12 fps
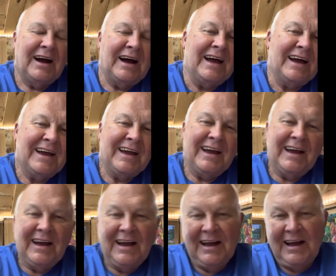
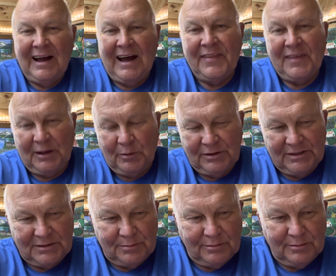I think what
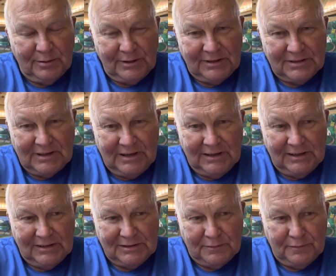this was really saying
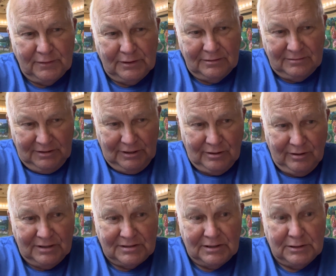is, you know, he
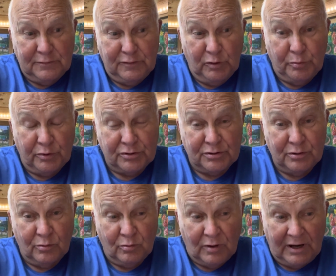says, if you pursue
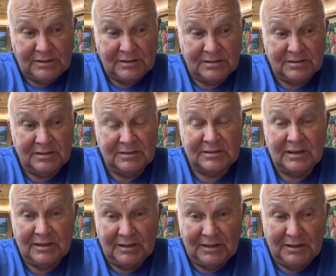righteousness
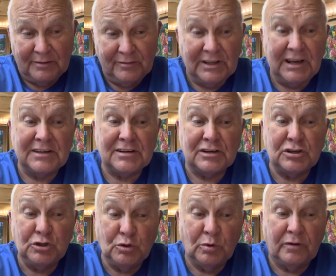and love, and then he says,
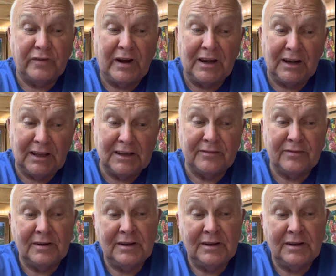you will find life,